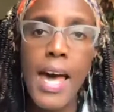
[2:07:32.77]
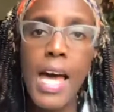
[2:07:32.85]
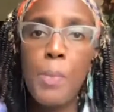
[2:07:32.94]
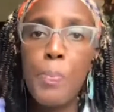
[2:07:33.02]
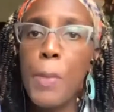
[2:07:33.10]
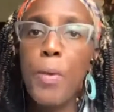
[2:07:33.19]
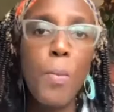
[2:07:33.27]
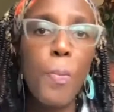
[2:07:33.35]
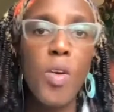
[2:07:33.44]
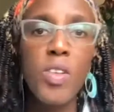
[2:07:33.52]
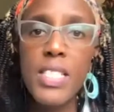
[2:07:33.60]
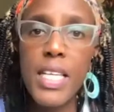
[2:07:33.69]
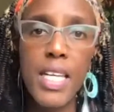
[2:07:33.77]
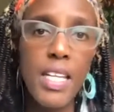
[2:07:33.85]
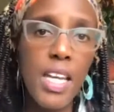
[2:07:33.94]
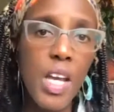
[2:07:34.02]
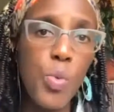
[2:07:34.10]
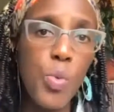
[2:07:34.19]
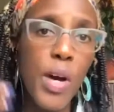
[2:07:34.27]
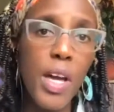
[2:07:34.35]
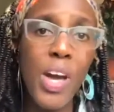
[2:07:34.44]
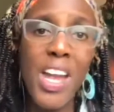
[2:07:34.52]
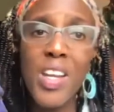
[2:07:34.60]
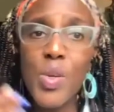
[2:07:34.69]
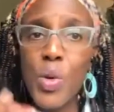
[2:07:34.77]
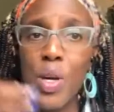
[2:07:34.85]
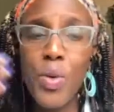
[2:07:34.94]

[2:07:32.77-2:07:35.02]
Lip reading: And people bought in, and we